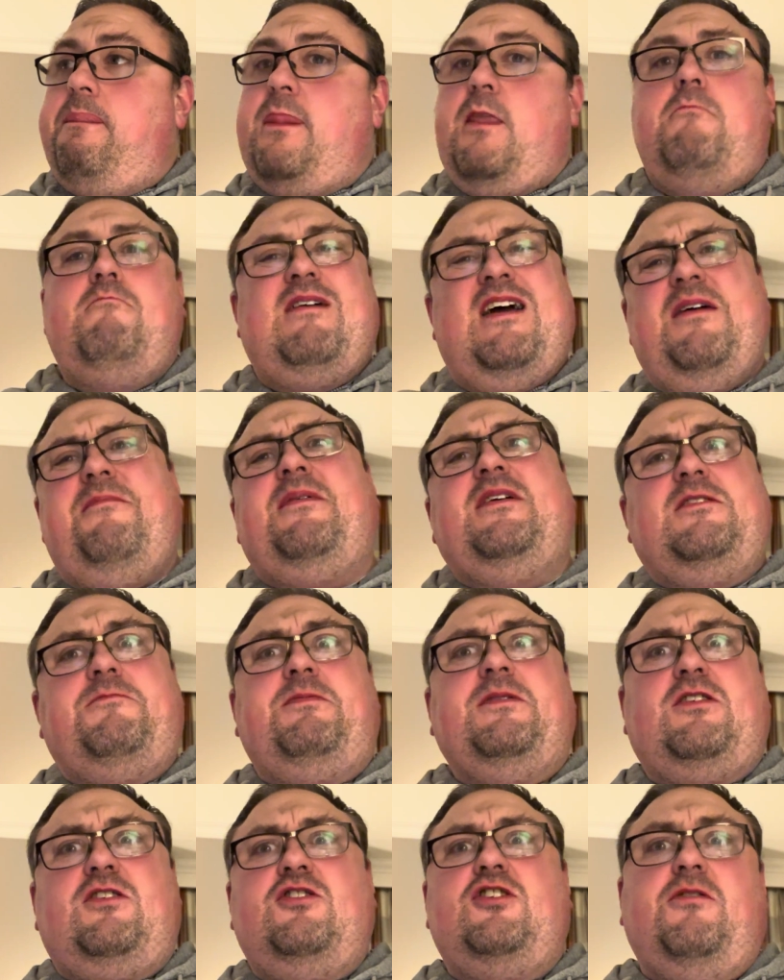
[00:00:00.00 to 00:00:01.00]
Maybe it's
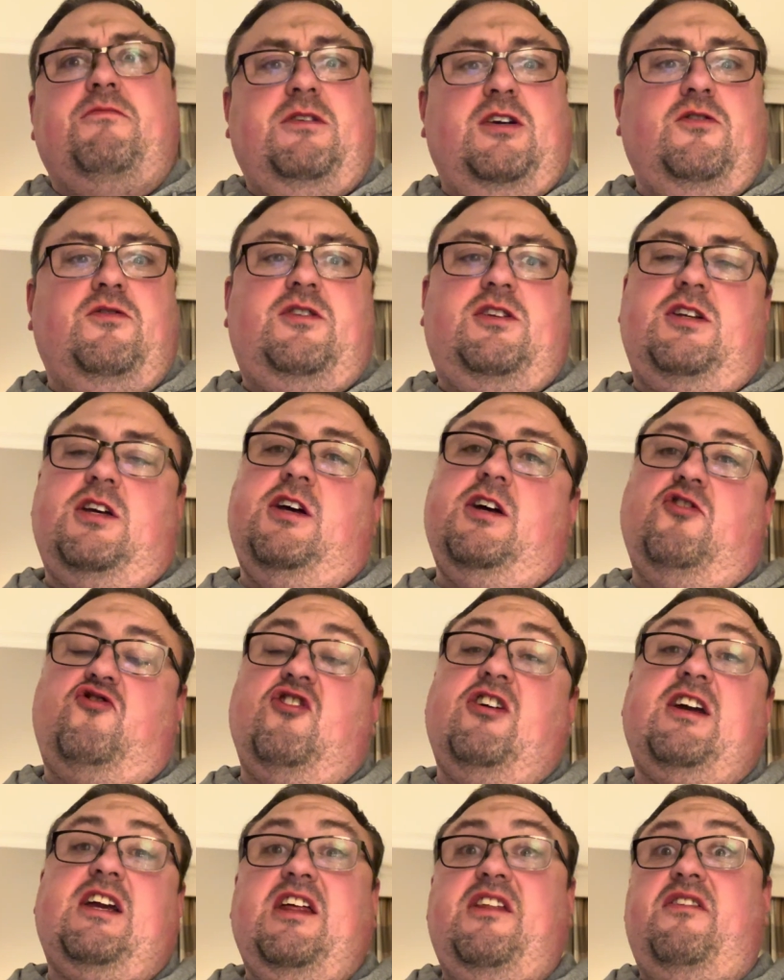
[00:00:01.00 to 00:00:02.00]
because I'm used to
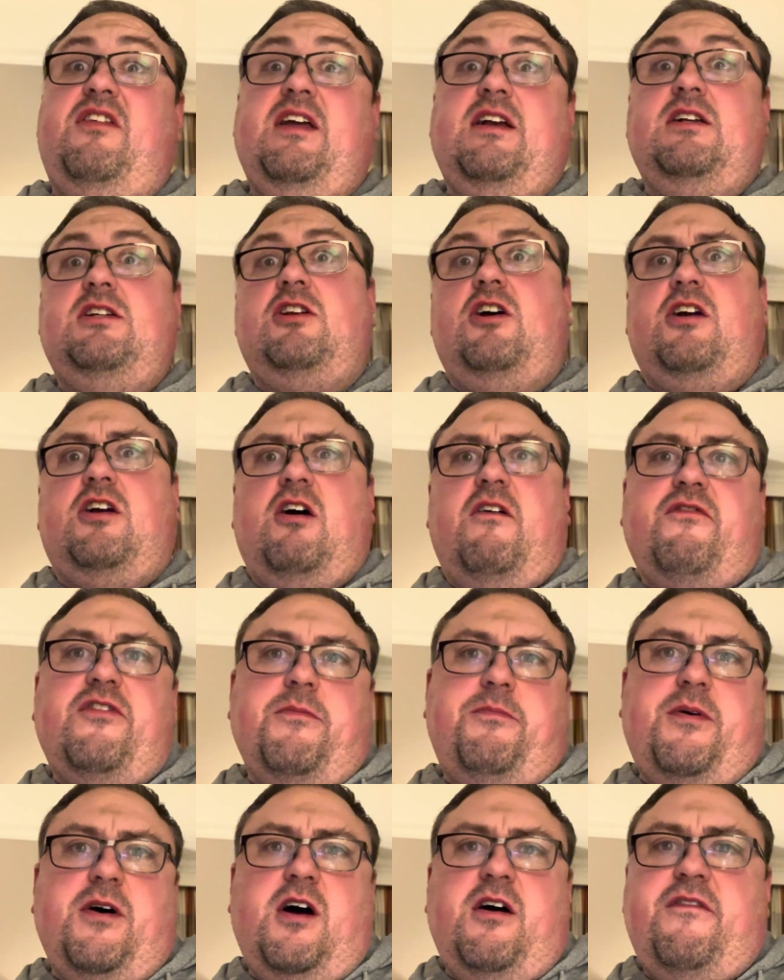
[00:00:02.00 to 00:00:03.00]
drinking things like Off the
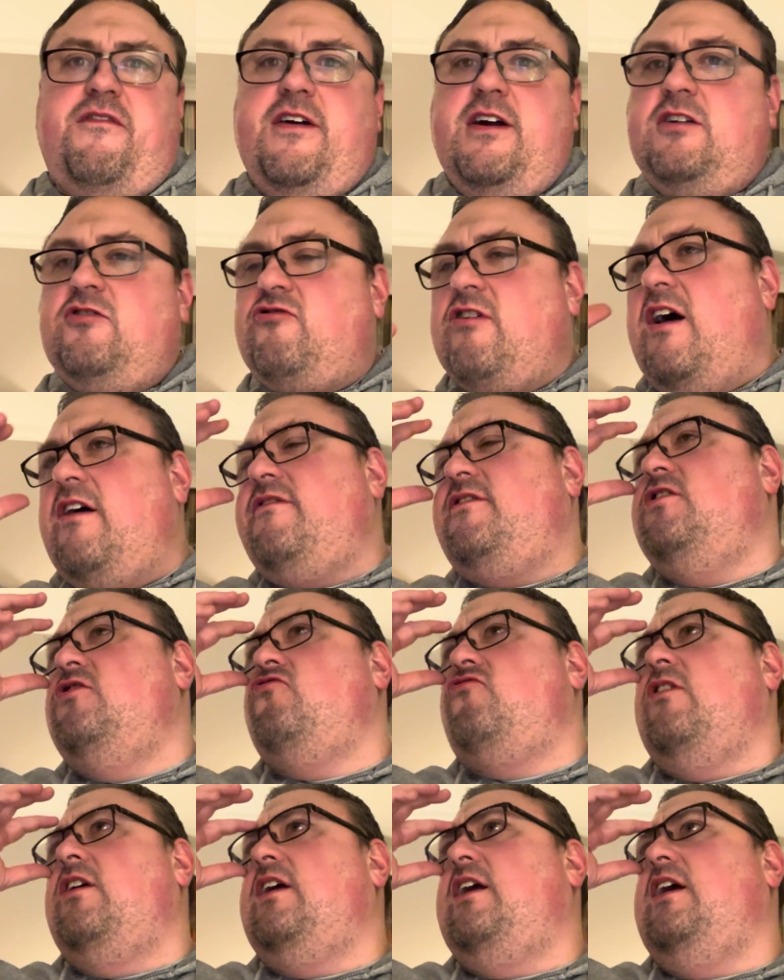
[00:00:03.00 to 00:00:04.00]
Perfect Draft and
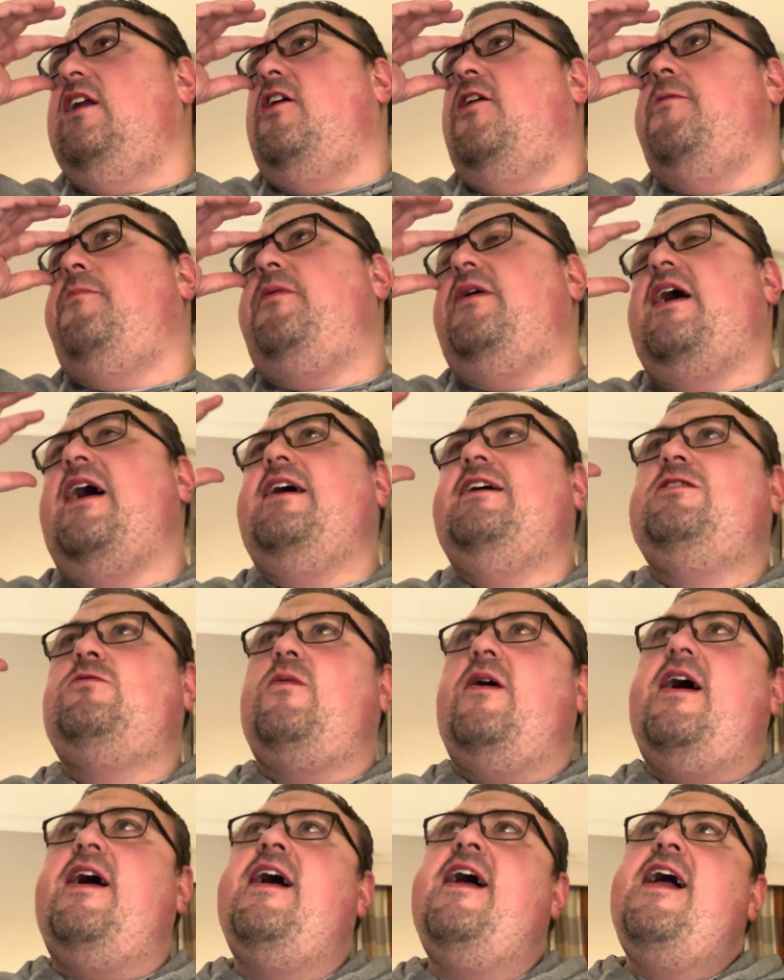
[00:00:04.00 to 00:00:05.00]
drinking IPAs
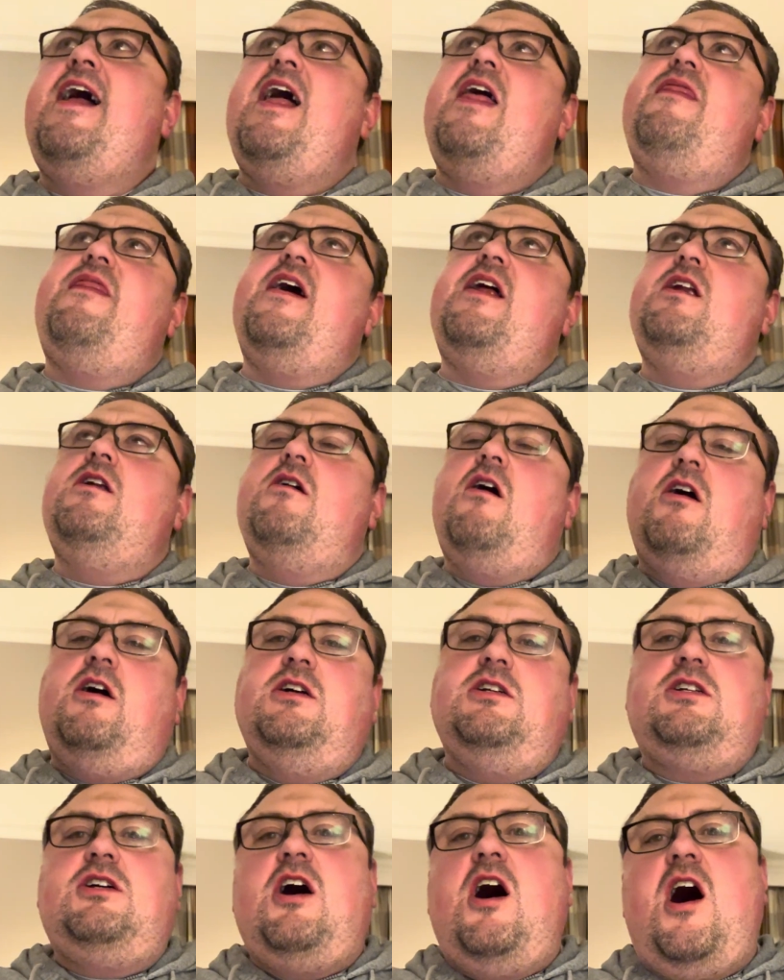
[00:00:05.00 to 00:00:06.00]
where they're not
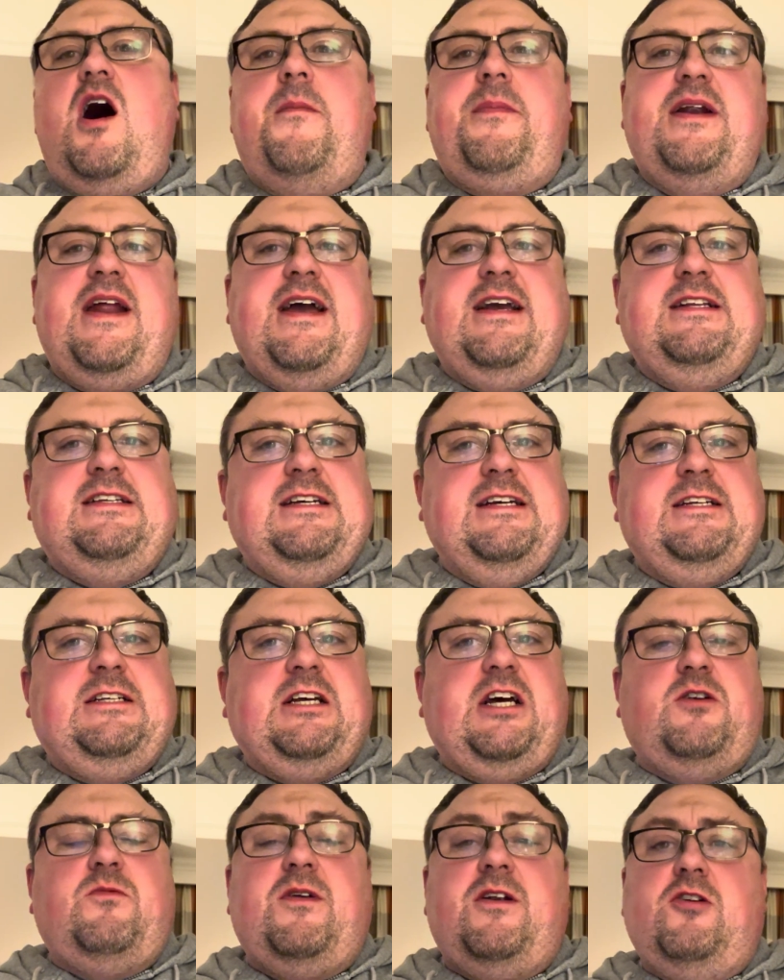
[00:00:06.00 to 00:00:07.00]
as carbonated,
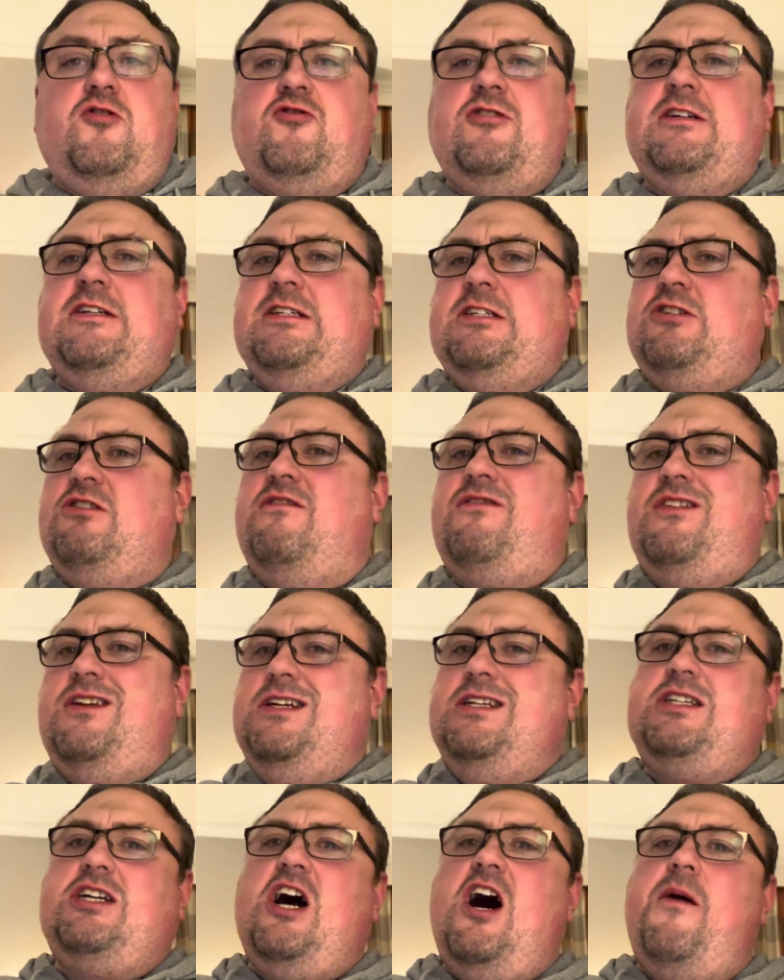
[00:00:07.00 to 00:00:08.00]
and when I drink stuff that
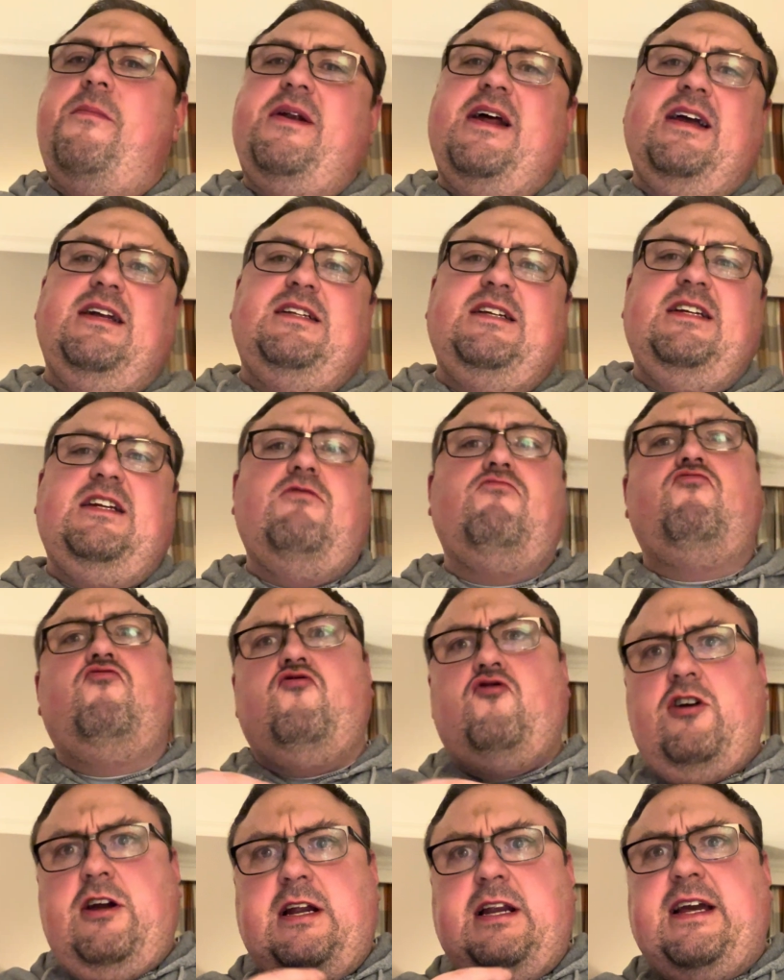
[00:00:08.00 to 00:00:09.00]
is carbonated, it
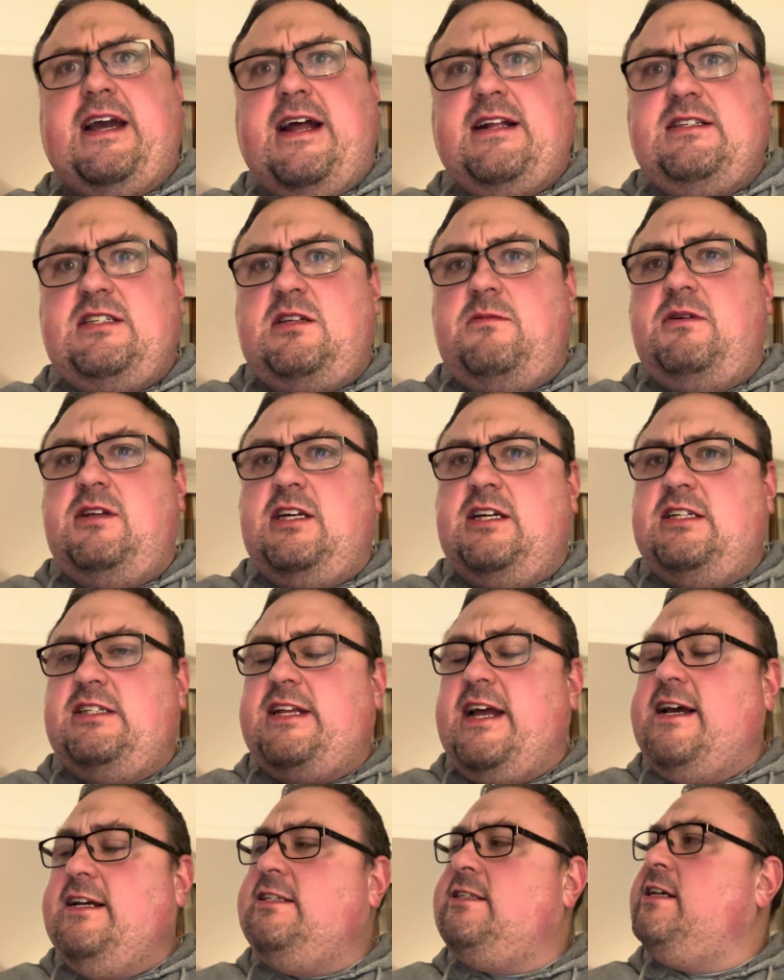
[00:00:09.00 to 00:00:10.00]
really gets to me these
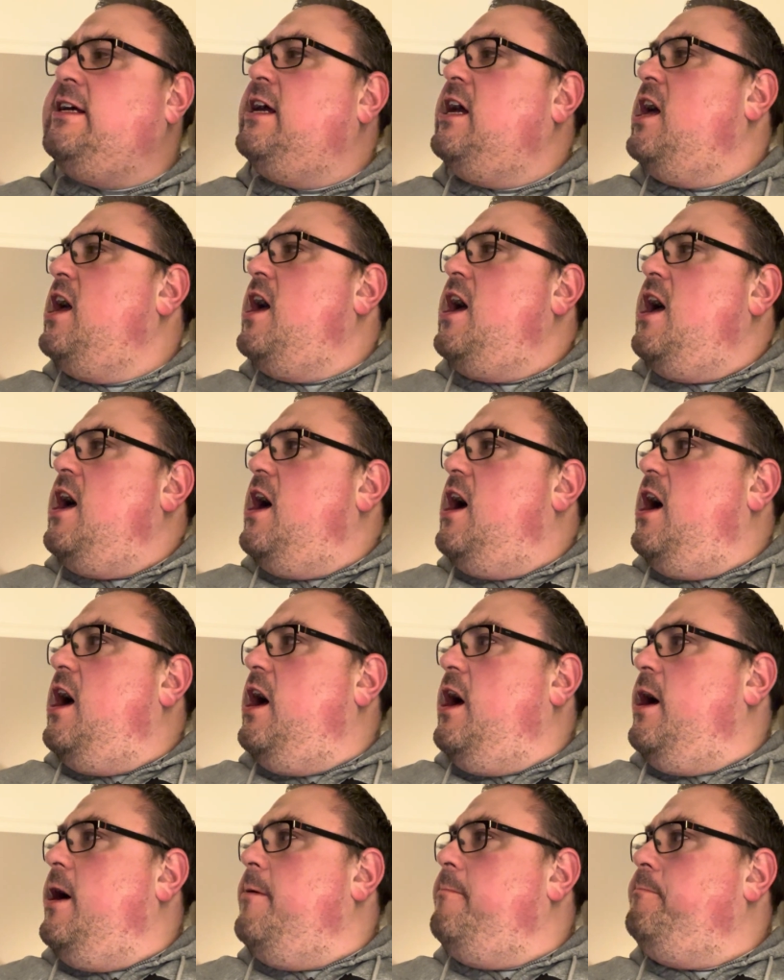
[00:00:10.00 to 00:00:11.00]
days.
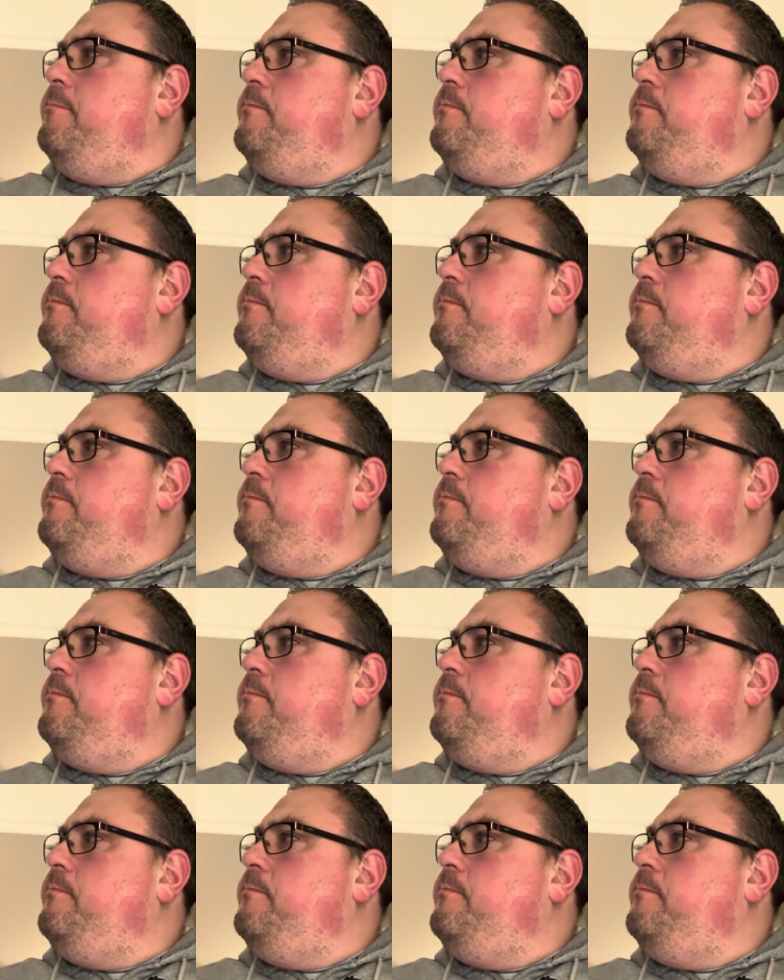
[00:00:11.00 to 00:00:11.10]
But